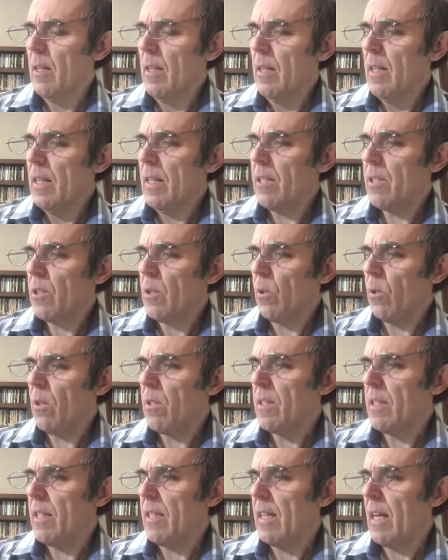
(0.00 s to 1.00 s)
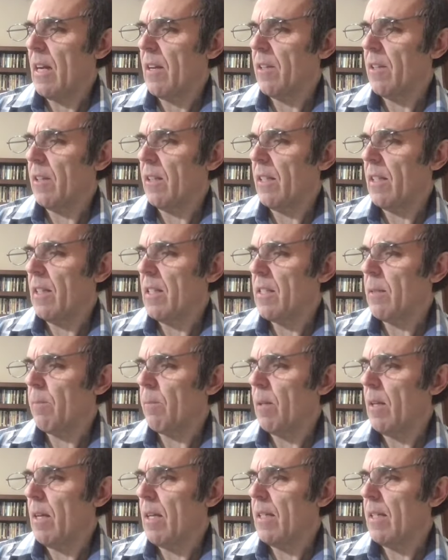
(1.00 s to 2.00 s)
His source, he calculated,
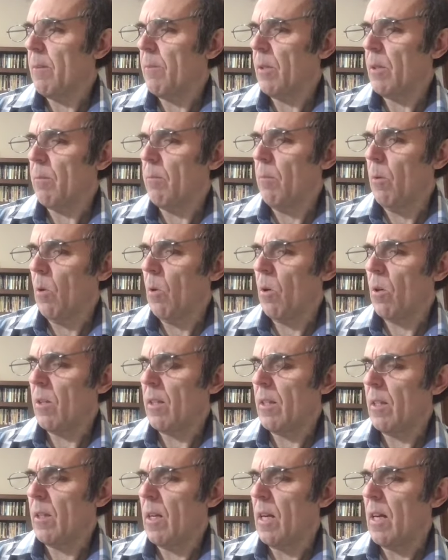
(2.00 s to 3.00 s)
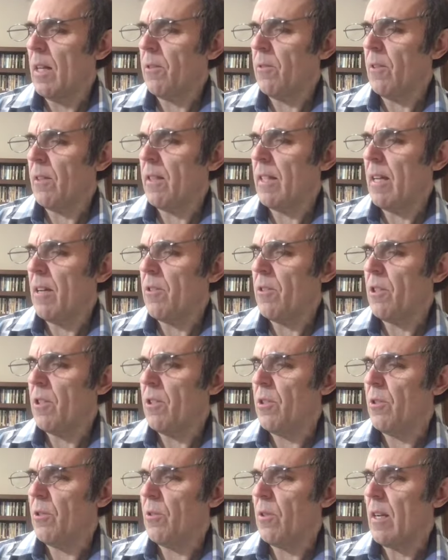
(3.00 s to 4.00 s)
supplied him with more than 100,000
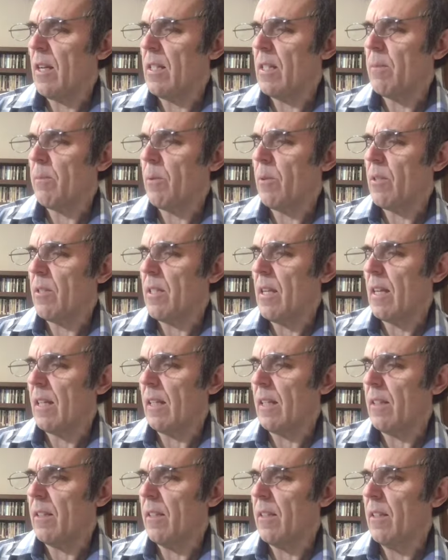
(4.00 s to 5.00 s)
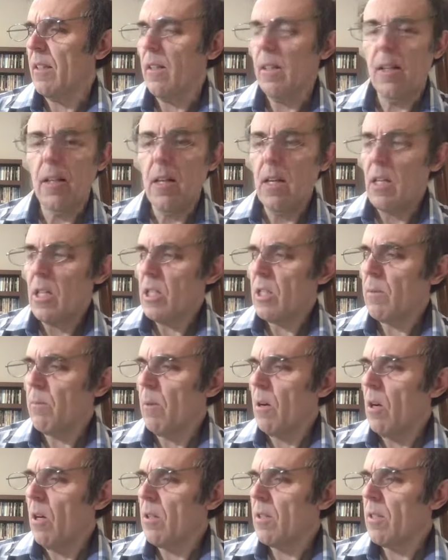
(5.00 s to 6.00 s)
neutrons per second.
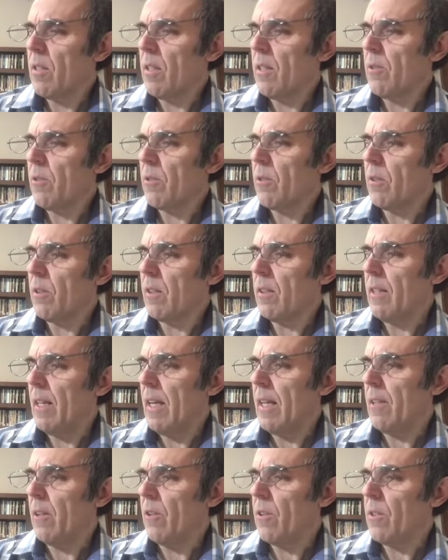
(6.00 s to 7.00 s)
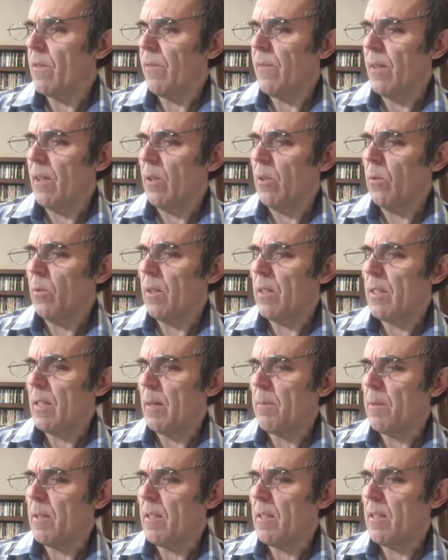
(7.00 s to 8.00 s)
Small cylindrical containers filled with
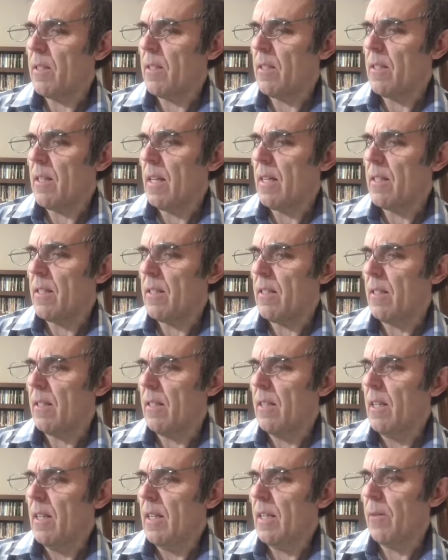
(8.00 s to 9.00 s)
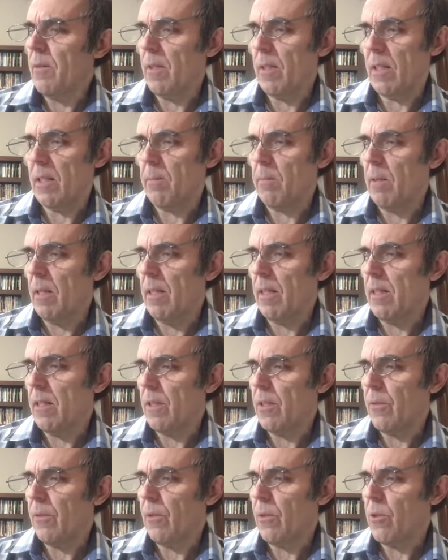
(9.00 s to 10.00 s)
substances tested, he would explain in
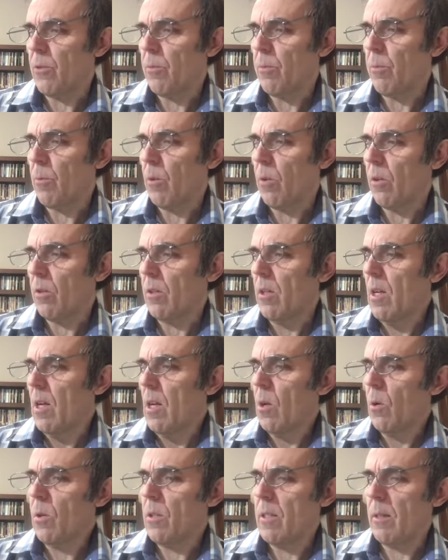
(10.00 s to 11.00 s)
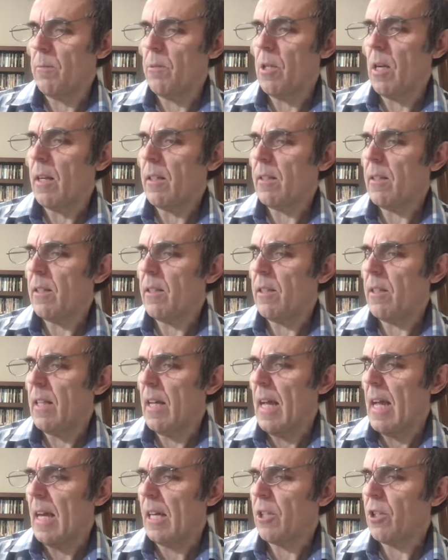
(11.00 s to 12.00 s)
his first report, were subjected to the
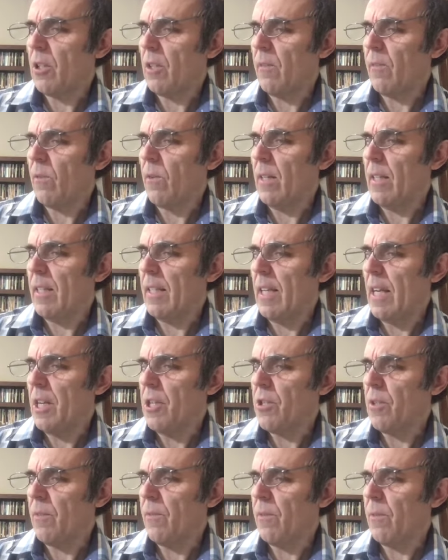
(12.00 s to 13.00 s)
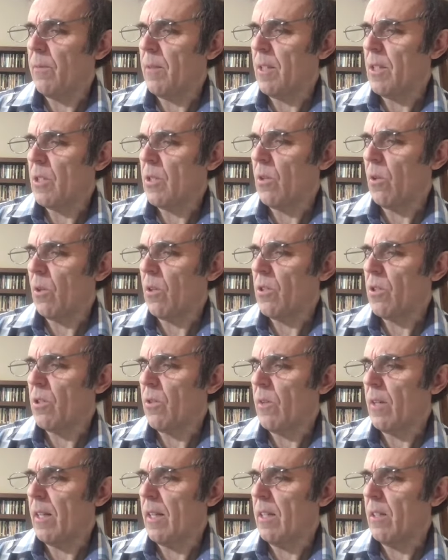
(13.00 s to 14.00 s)
action of radiation from this source
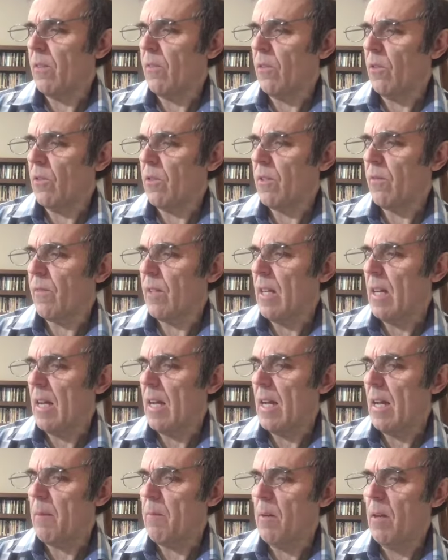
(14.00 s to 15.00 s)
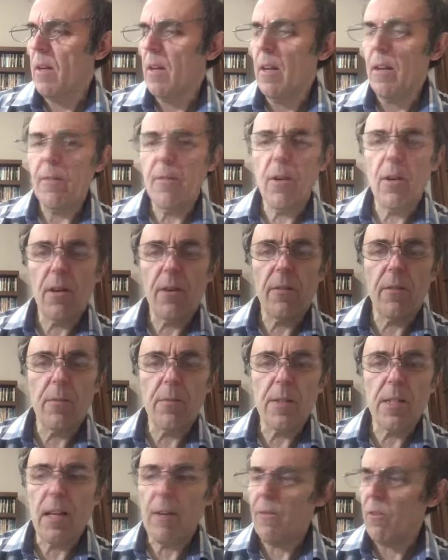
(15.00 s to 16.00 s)
during intervals of time varying from
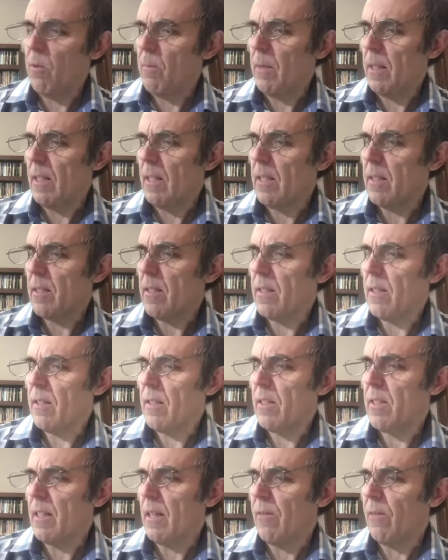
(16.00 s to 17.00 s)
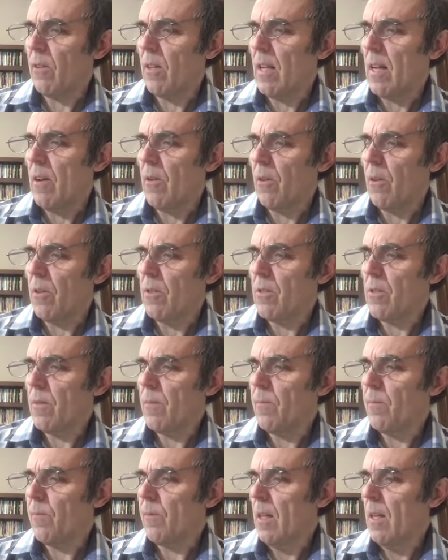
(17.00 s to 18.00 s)
several minutes to several hours.
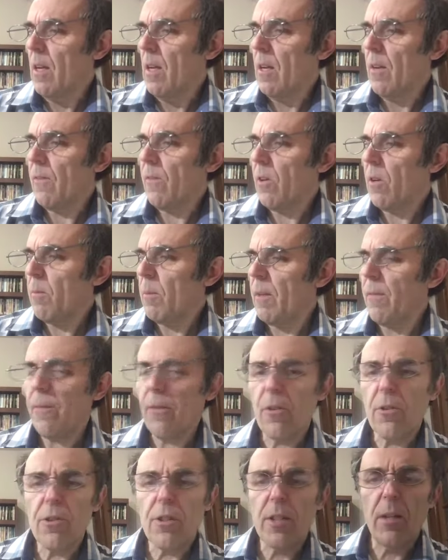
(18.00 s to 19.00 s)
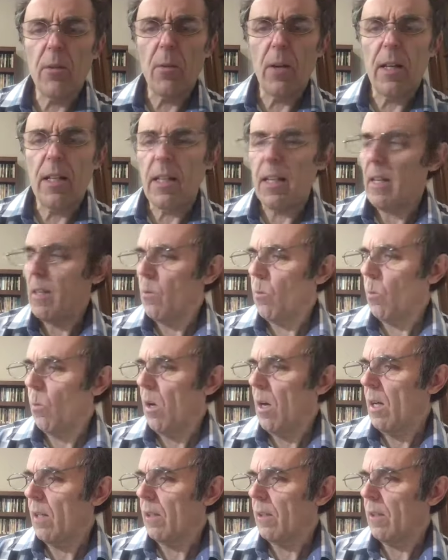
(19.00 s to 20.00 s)
Fermi first irradiated
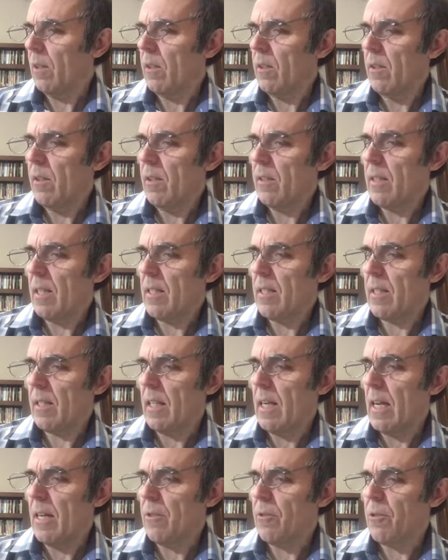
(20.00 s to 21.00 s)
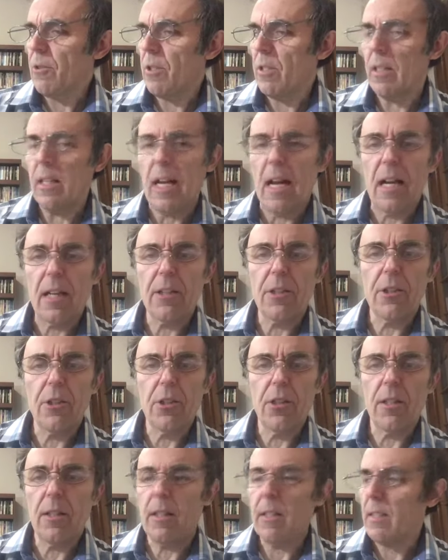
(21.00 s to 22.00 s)
water, testing hydrogen and
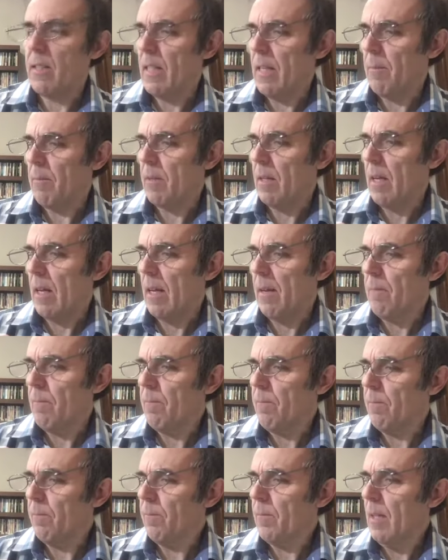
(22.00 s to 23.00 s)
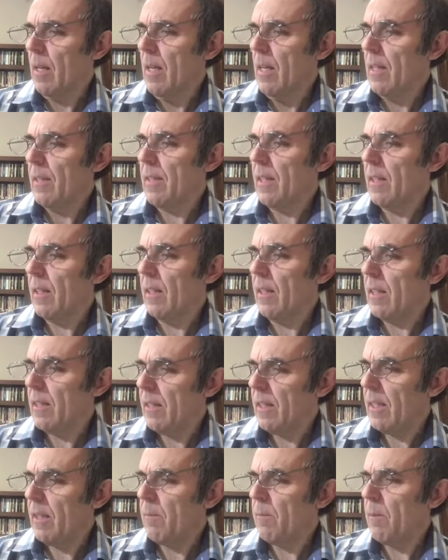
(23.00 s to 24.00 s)
oxygen at the same time, then
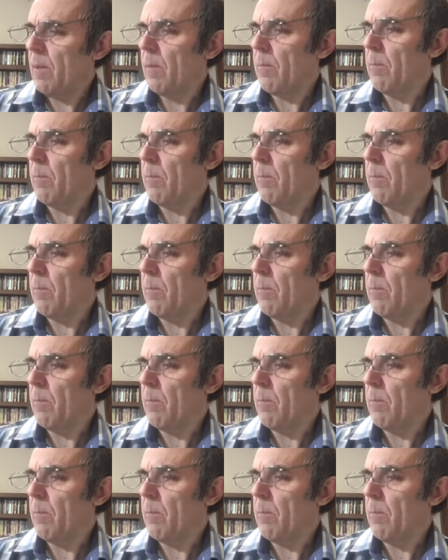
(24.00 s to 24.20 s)
lithium,